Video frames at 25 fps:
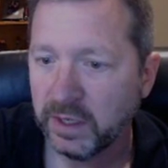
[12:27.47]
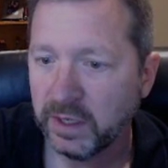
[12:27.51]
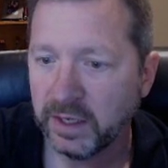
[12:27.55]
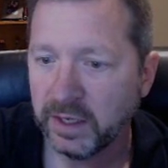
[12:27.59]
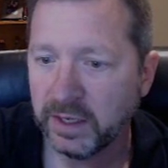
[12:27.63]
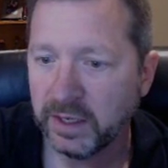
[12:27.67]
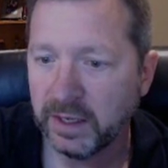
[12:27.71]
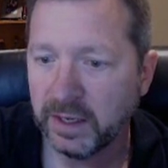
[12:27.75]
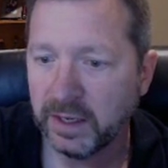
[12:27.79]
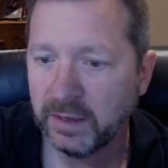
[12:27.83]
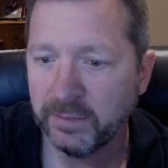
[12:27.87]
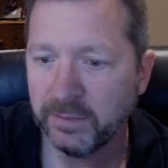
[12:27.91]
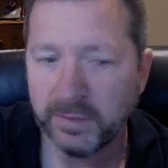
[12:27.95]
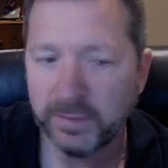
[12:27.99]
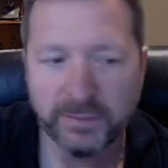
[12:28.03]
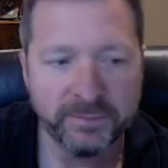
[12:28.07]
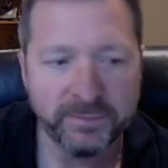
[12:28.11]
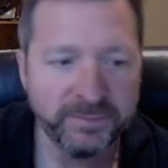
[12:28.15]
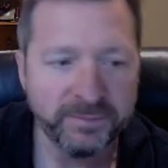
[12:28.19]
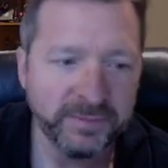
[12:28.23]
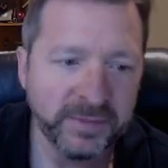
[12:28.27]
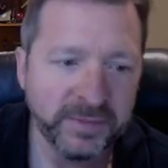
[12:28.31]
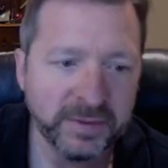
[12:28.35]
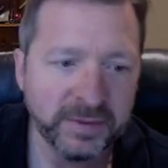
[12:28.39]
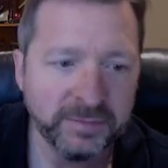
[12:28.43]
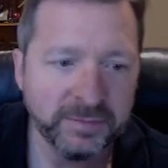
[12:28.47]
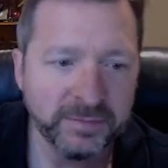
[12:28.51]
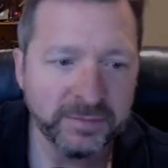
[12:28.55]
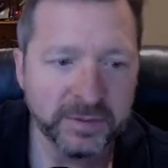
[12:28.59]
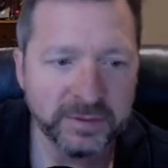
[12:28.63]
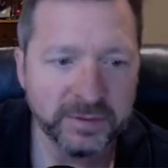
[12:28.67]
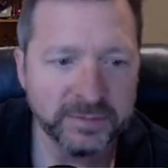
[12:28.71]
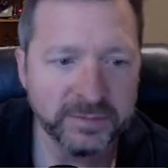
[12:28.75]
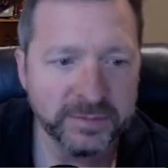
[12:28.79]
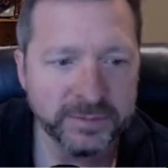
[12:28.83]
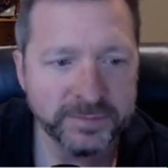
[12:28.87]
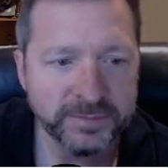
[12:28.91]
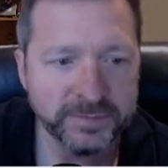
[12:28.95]
Uh, but
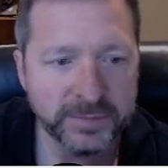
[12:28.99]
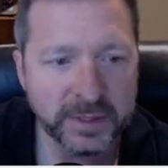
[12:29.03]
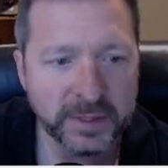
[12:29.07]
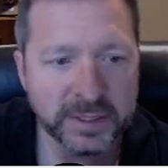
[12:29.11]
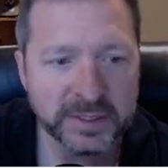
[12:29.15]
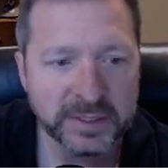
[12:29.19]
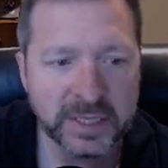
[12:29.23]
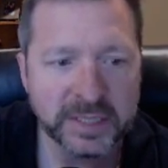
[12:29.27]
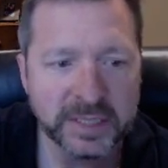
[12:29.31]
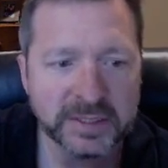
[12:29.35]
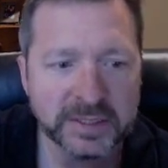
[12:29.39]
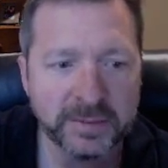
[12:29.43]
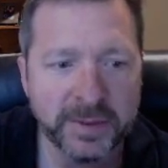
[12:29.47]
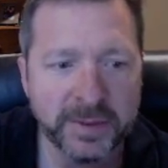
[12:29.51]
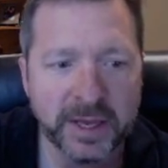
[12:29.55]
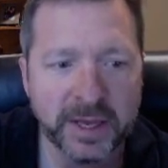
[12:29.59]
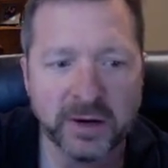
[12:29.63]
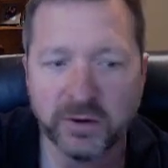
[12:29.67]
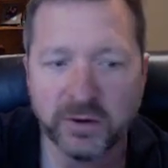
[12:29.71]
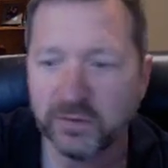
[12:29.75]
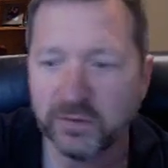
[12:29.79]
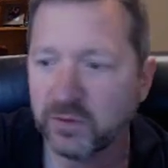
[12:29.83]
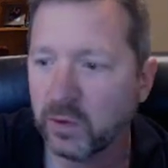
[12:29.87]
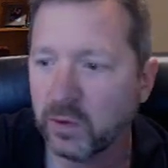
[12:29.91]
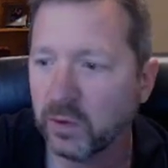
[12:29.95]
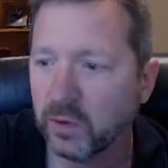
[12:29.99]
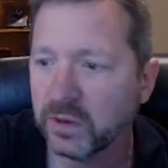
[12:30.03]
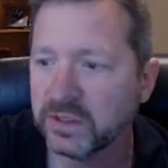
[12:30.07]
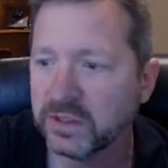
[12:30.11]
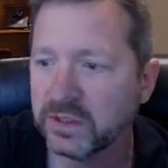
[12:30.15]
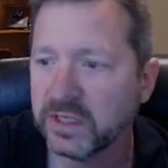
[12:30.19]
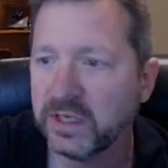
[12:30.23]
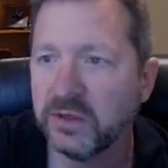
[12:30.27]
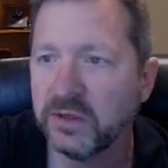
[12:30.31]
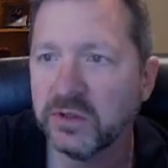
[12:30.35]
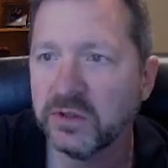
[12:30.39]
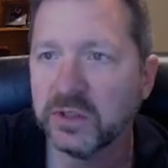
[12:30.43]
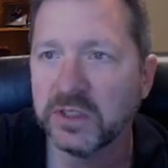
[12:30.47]
as a matter of course,
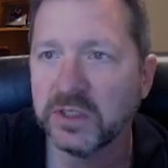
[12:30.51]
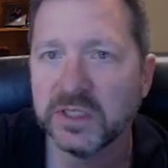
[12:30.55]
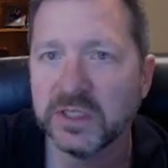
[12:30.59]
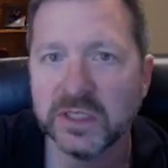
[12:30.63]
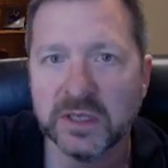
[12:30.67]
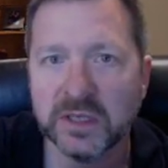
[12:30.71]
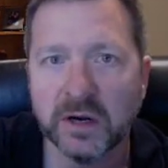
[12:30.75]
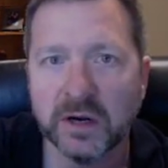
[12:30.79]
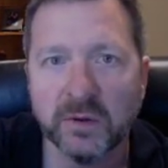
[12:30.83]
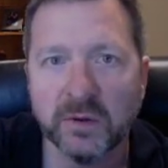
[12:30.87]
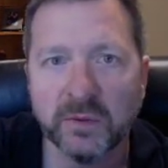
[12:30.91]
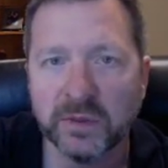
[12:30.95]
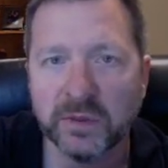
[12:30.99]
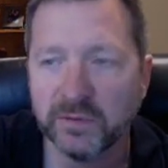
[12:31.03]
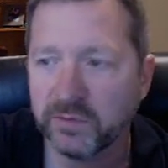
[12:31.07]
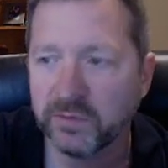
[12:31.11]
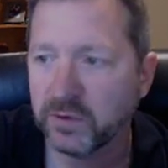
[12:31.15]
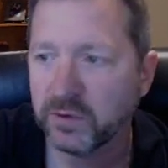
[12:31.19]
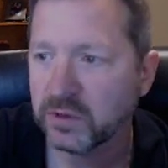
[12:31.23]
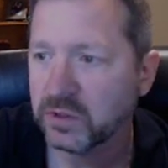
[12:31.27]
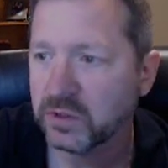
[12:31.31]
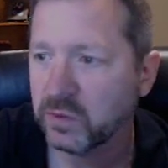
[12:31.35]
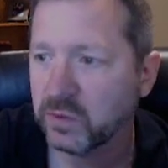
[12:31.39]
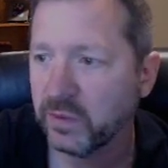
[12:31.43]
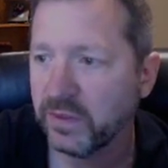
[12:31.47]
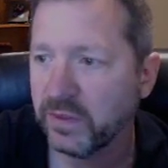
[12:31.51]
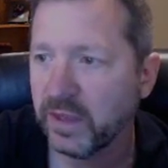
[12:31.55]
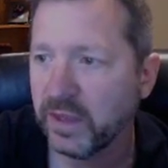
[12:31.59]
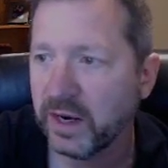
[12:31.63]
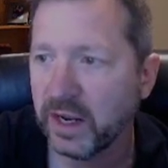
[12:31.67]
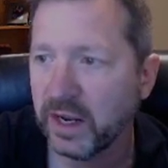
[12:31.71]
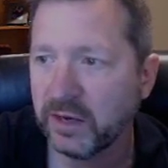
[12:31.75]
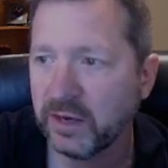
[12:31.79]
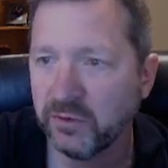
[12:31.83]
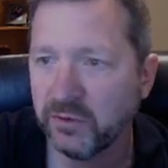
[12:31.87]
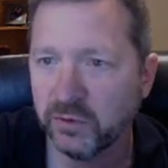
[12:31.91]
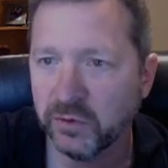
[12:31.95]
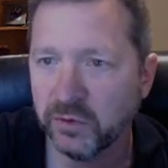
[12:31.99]
I usually start with the first one that
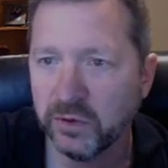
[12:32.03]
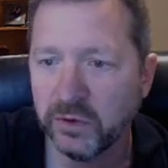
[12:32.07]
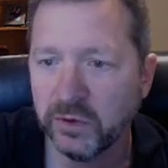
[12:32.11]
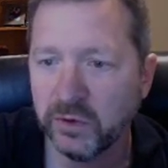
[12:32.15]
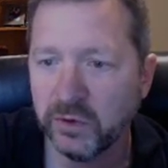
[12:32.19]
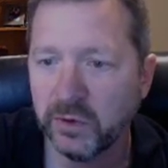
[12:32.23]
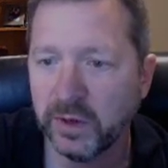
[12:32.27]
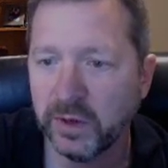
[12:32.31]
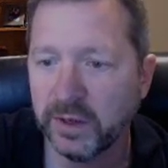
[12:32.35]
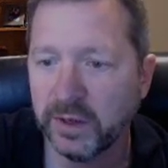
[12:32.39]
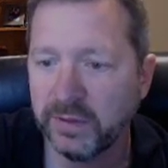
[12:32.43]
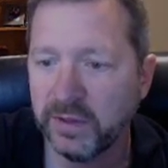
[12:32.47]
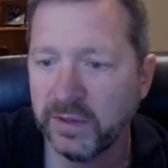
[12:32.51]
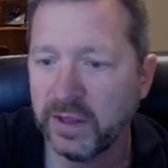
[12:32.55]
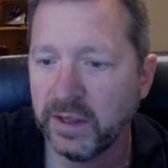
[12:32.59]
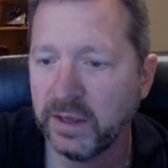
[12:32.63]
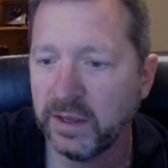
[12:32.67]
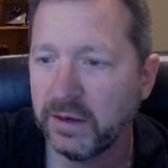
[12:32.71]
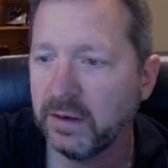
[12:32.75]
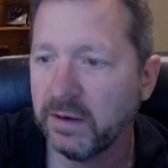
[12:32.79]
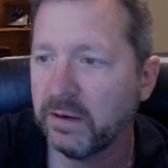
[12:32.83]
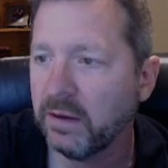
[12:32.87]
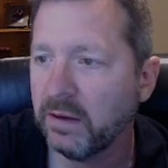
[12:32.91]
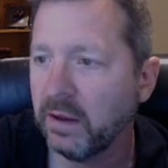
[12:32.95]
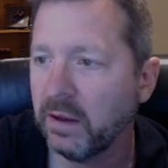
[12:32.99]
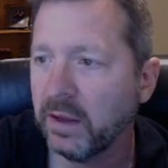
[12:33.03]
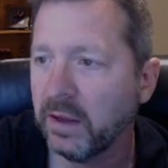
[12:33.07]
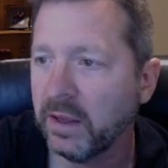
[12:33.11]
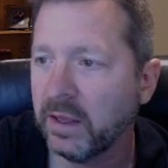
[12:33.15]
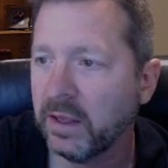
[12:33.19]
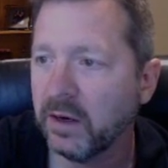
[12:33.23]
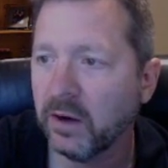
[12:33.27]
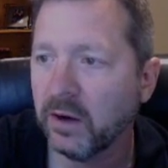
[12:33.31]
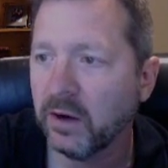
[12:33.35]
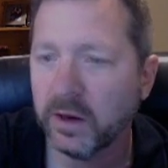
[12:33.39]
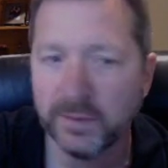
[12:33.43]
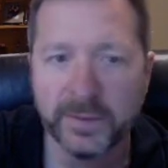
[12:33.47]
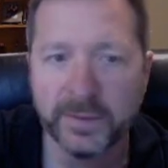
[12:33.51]
I drew, and then uh,
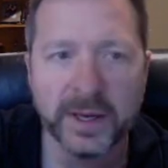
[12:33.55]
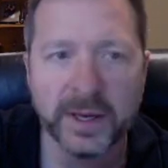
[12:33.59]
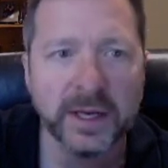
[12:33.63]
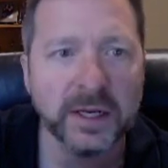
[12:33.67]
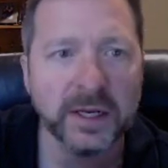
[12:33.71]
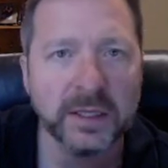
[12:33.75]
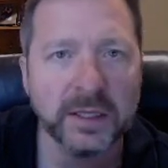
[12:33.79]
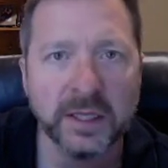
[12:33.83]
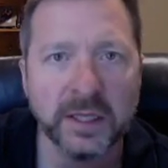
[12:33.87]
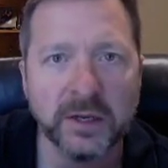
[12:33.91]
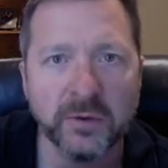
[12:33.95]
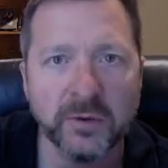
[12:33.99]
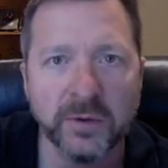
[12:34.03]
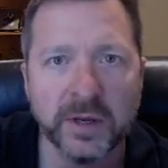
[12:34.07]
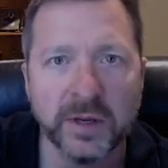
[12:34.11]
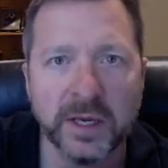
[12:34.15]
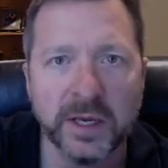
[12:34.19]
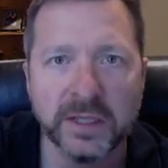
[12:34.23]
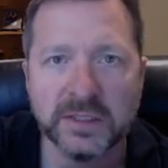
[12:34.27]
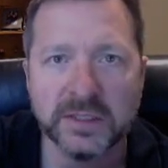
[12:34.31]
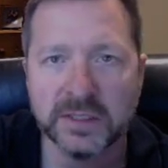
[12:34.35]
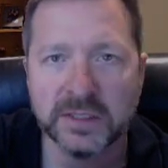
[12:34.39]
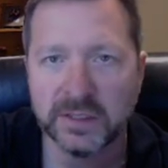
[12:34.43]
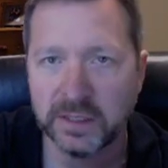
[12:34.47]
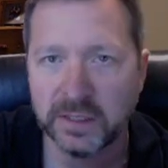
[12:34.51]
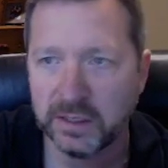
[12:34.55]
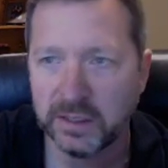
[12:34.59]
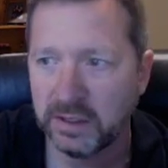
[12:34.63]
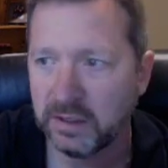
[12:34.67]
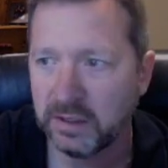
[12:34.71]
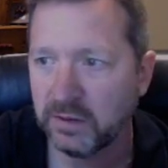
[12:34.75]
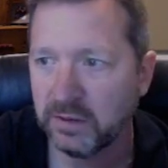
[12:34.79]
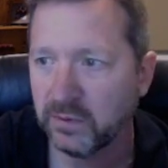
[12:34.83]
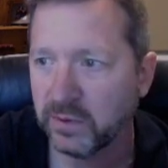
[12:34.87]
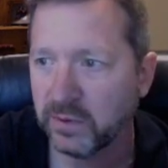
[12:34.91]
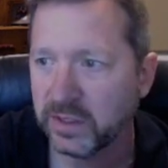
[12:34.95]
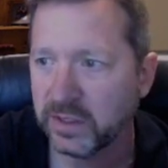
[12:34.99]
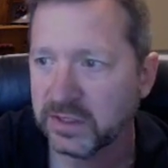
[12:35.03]
it automatically creates the,
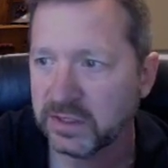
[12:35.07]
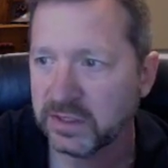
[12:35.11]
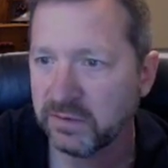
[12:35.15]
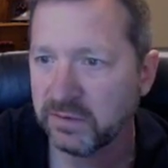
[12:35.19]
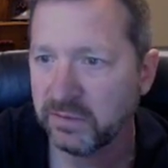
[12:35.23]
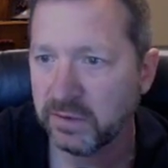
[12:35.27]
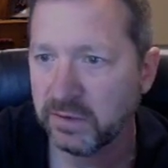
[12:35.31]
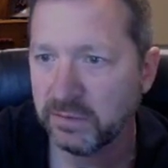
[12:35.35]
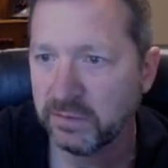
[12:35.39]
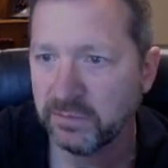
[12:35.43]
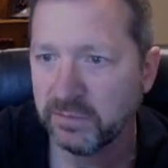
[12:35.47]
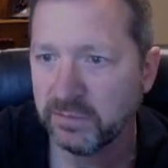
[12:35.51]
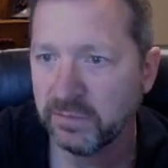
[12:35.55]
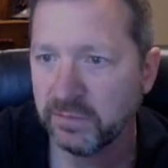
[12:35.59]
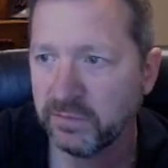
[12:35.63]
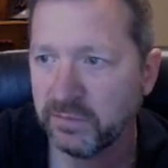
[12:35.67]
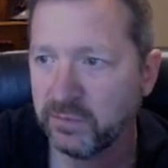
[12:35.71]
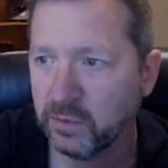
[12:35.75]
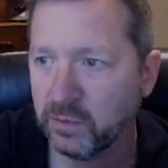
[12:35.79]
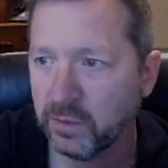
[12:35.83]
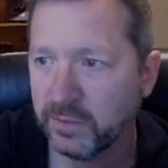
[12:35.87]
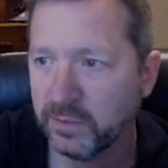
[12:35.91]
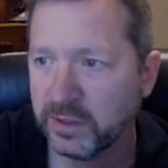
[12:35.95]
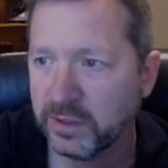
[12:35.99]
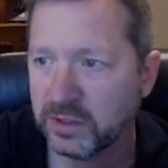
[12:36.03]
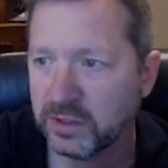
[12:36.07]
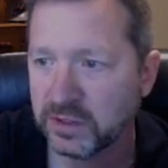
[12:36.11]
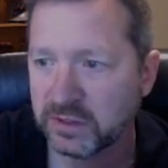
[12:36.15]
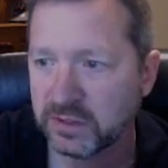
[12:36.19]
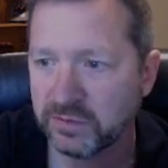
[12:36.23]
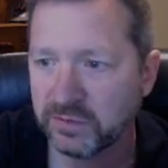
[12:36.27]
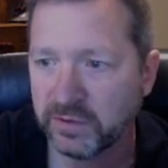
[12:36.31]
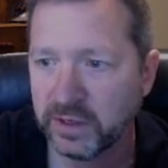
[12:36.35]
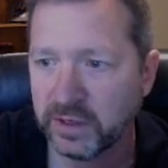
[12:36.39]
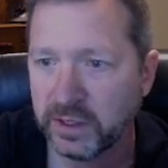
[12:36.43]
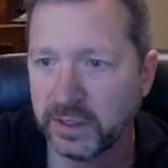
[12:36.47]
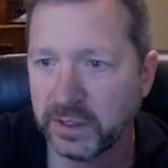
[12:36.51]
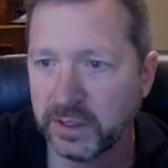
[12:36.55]
the rest of them for me just
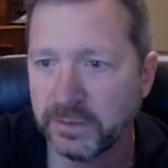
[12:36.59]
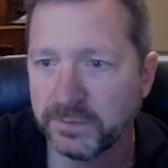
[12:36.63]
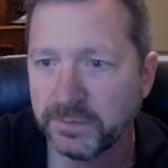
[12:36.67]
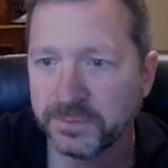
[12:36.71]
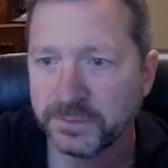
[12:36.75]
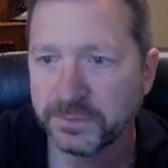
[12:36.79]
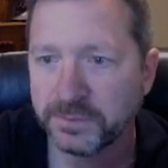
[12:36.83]
fine.